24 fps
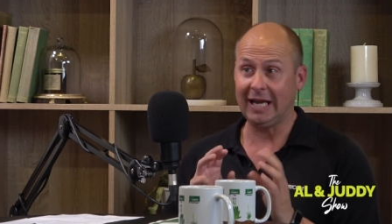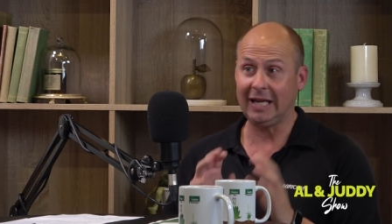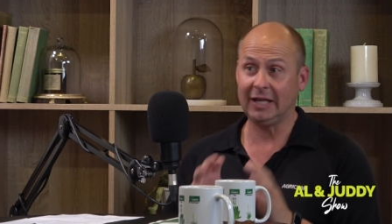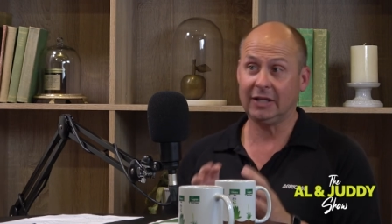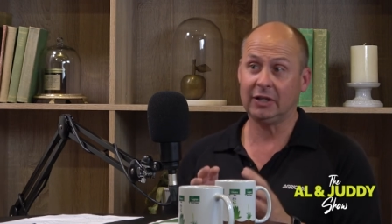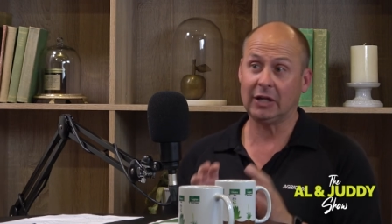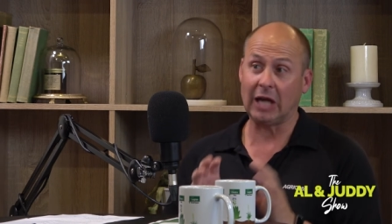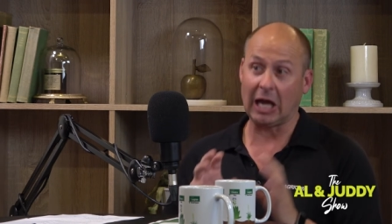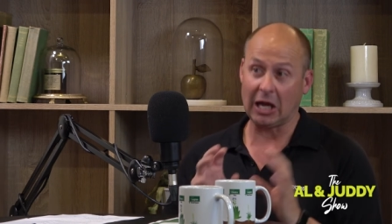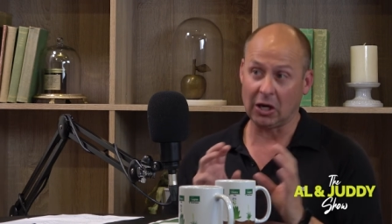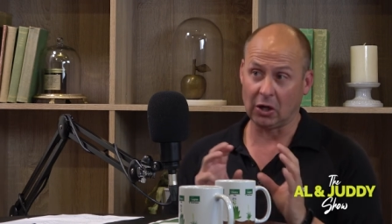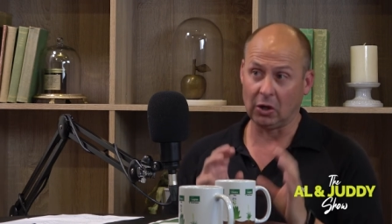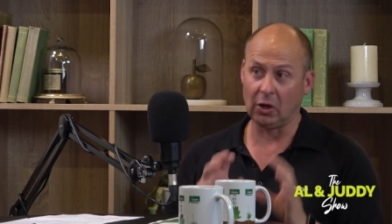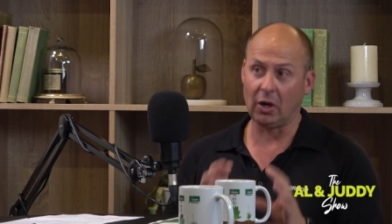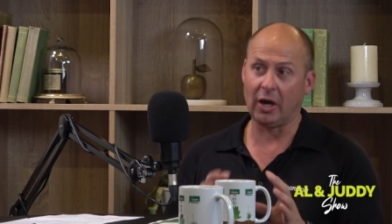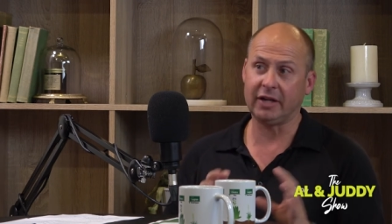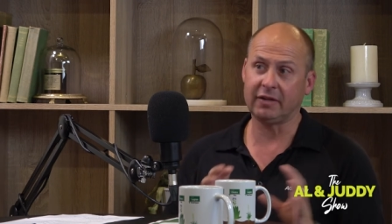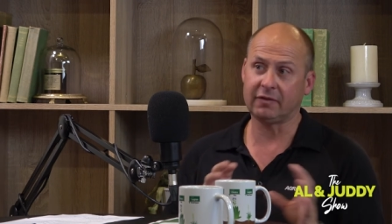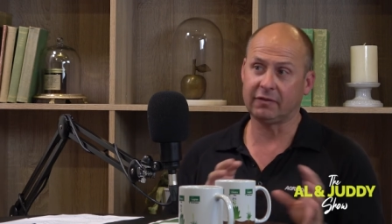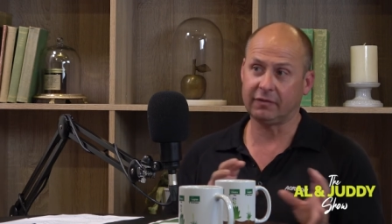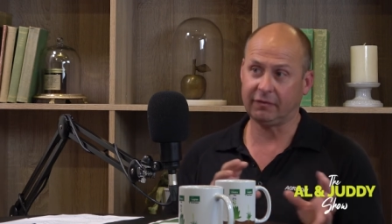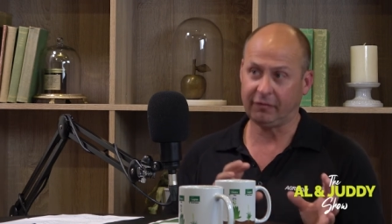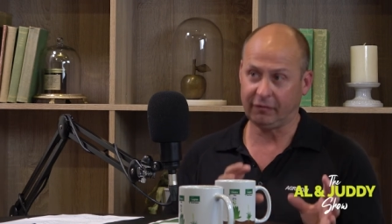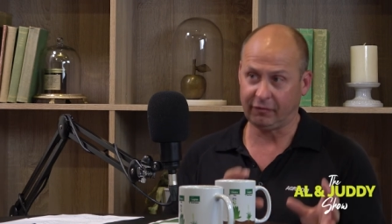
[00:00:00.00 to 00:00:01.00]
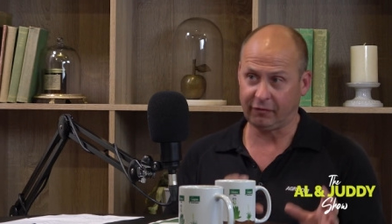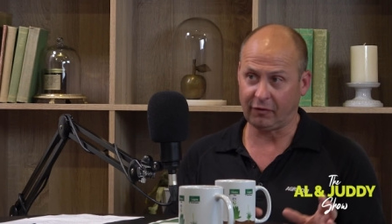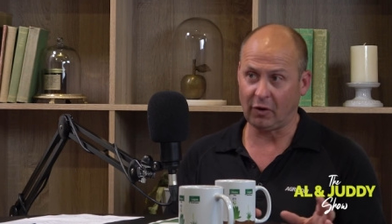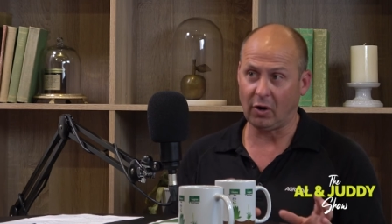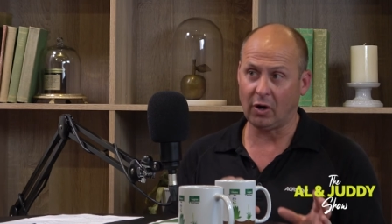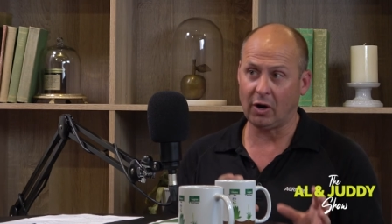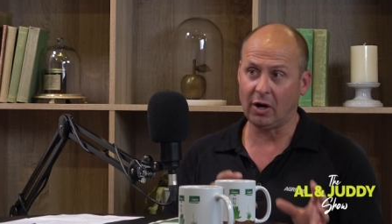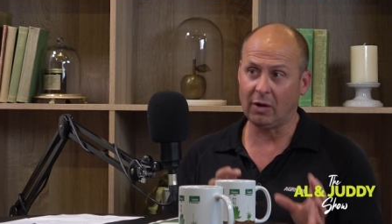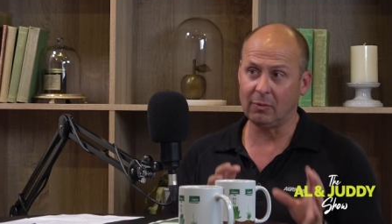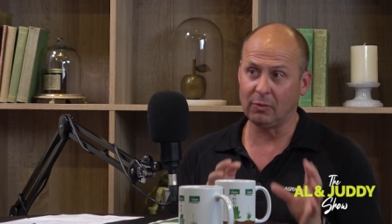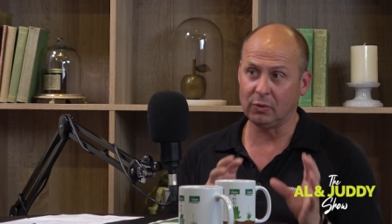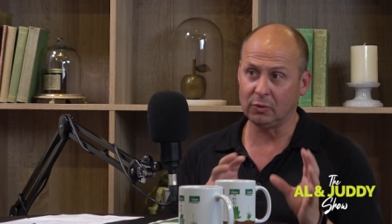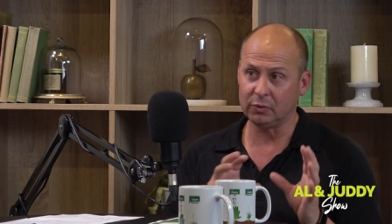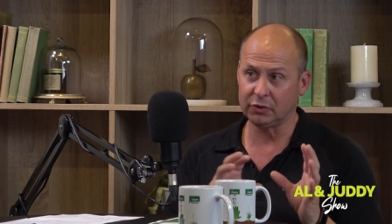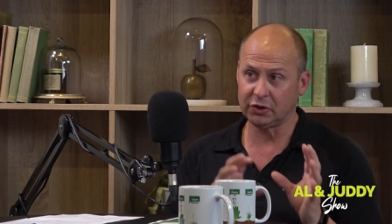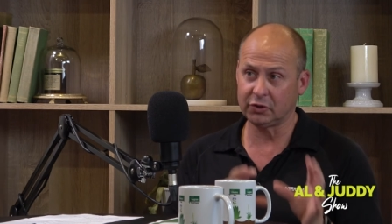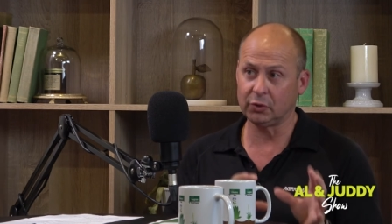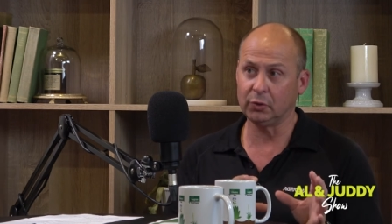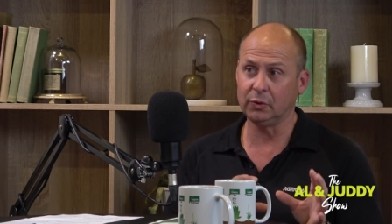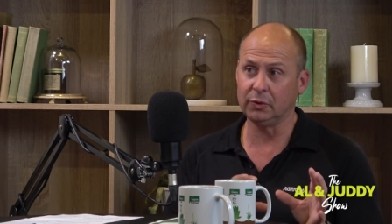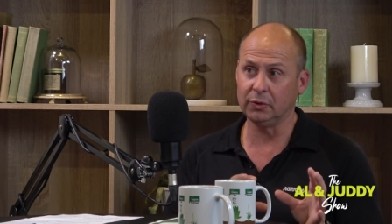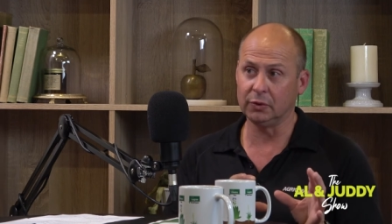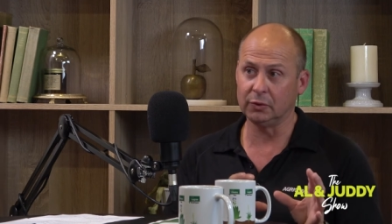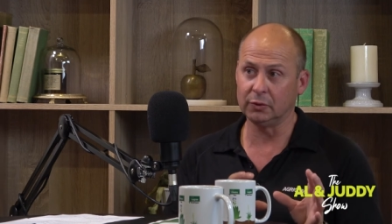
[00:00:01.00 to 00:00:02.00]
and light friable
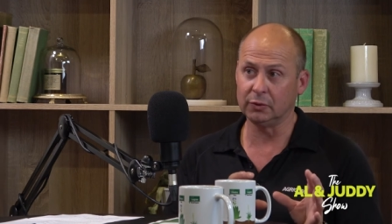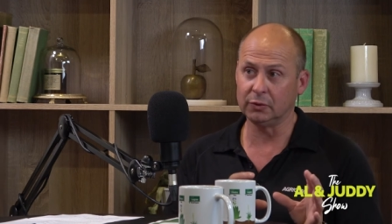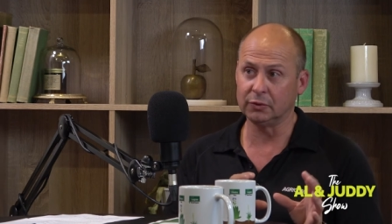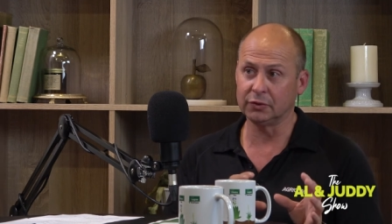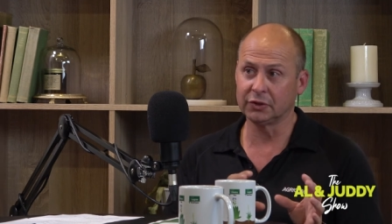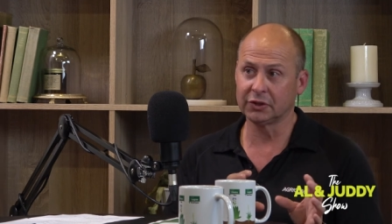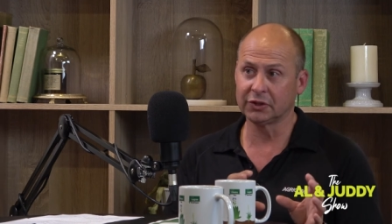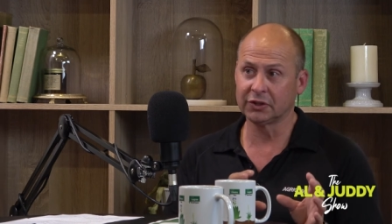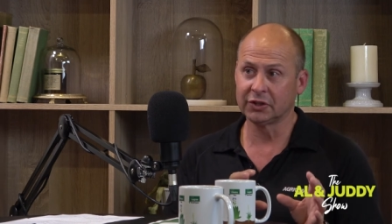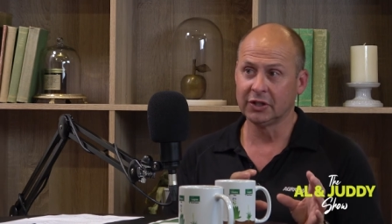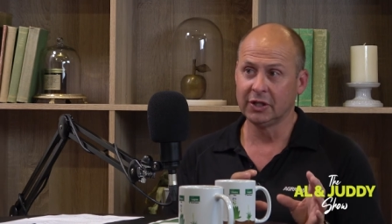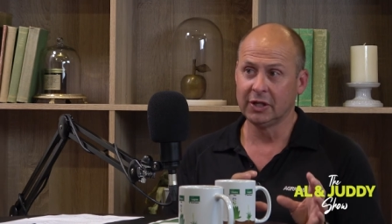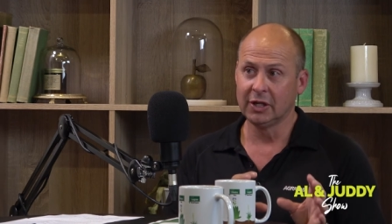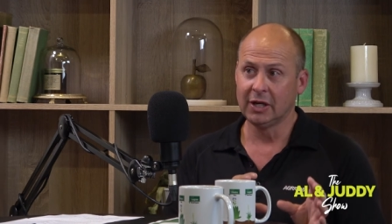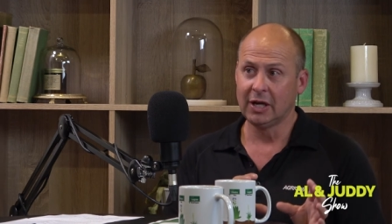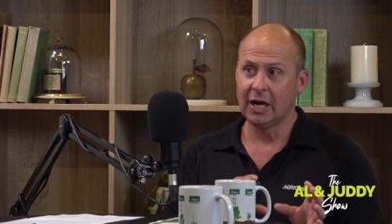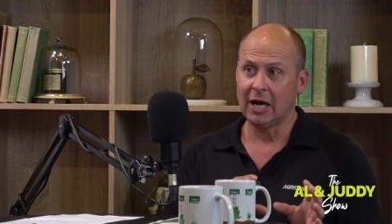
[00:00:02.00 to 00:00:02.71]
soils,